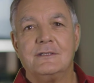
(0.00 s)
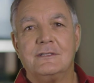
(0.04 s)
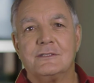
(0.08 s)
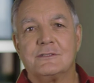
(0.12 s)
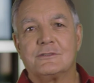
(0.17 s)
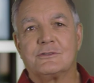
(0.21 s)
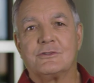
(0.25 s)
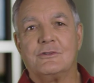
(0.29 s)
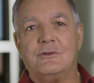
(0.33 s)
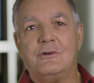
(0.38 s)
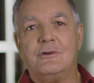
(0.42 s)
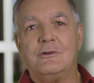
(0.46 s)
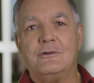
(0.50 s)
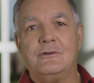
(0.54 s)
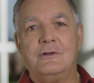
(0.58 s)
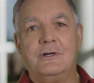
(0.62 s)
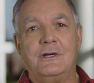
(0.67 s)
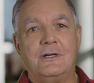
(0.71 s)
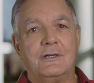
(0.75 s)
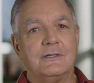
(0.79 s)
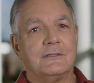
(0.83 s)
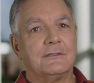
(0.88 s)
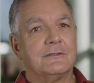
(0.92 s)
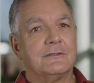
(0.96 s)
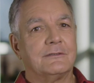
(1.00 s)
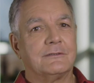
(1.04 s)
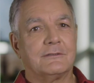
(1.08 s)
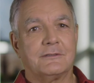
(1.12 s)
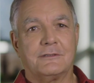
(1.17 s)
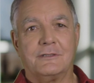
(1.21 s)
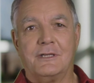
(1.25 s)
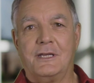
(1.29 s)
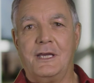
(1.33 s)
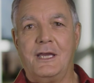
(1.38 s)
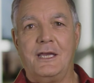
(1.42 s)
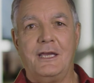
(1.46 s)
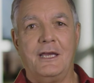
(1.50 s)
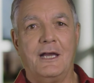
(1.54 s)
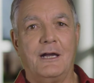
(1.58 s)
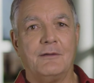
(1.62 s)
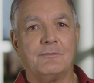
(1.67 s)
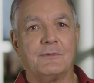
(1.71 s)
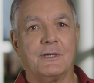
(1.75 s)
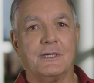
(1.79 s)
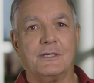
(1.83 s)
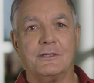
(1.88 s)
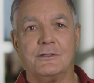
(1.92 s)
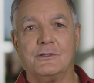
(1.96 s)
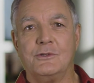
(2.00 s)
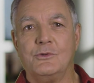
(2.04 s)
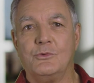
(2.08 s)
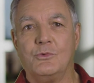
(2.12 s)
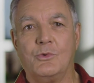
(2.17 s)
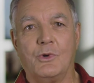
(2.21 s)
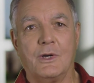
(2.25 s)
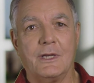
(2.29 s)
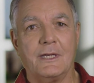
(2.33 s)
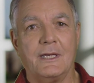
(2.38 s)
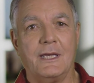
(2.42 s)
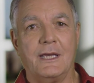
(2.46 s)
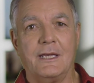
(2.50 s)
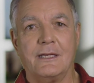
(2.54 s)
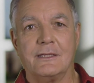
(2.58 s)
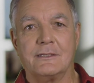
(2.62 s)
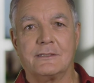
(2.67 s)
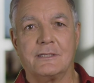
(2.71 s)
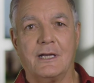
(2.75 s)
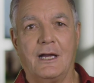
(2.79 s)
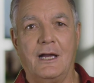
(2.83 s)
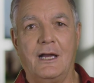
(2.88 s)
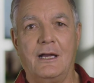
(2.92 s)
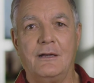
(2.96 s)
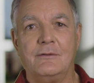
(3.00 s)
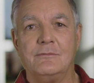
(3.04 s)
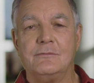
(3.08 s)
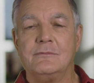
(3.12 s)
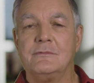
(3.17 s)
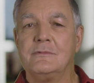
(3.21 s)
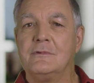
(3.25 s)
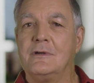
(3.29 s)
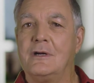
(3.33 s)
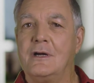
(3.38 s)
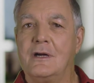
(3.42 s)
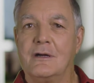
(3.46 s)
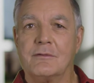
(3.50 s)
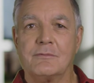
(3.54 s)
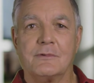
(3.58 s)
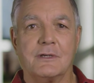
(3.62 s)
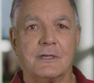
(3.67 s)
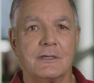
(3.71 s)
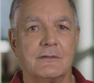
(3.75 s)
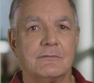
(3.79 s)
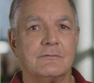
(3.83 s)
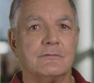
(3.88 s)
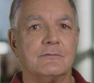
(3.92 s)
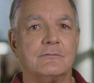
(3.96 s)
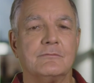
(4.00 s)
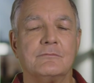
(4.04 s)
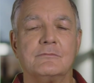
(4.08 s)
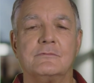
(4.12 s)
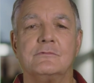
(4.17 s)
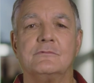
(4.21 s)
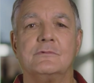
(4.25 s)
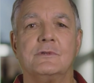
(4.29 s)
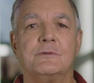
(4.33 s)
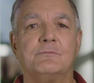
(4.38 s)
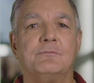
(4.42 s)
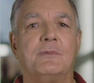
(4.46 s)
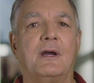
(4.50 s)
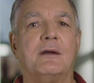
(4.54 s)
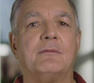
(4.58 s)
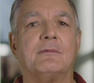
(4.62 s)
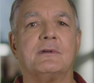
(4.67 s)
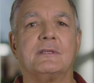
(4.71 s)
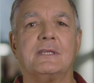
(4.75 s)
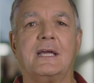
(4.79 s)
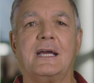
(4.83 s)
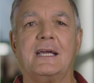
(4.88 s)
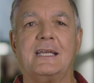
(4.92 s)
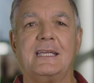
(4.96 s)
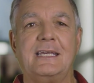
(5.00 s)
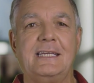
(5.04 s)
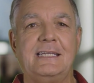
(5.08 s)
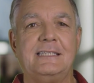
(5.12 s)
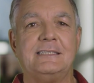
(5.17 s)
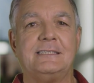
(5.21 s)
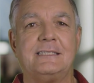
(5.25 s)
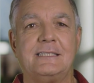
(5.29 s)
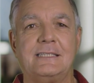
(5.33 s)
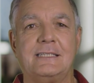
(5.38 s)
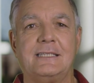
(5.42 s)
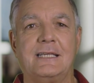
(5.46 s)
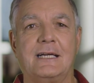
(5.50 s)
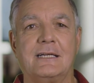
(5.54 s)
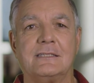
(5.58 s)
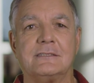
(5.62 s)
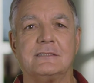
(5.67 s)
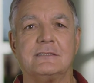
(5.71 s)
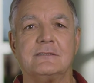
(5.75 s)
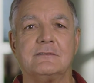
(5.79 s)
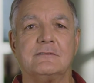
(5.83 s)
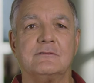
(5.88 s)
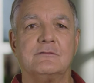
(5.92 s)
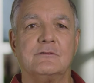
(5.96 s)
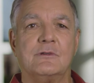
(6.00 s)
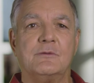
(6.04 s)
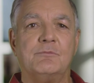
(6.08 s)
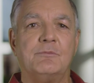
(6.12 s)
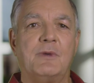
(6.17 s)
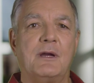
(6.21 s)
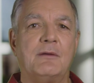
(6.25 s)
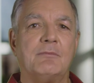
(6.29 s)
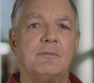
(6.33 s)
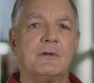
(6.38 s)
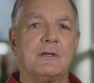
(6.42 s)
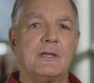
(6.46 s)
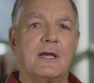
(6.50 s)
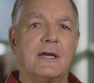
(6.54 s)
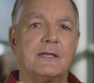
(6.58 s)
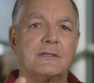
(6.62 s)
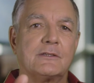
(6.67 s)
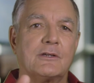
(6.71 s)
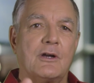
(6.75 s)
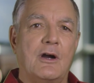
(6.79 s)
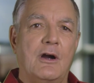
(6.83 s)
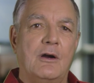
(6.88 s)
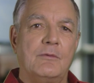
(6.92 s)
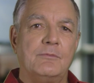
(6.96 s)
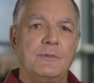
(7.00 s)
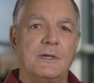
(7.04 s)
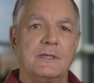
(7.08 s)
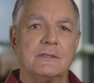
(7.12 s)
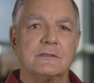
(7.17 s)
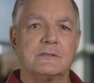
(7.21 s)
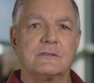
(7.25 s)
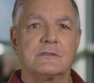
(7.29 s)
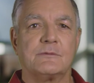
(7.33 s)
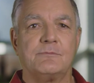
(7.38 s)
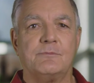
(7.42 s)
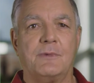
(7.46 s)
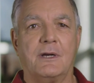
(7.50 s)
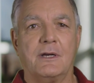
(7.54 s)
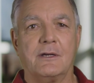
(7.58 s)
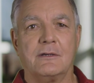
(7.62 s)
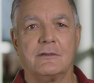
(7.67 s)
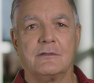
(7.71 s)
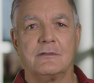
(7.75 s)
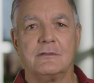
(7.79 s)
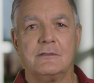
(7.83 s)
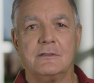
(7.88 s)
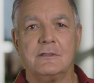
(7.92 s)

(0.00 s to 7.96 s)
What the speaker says: So today I'm going to do one day at a time. I'm going to Remember that easy does it. Remember that comment smart.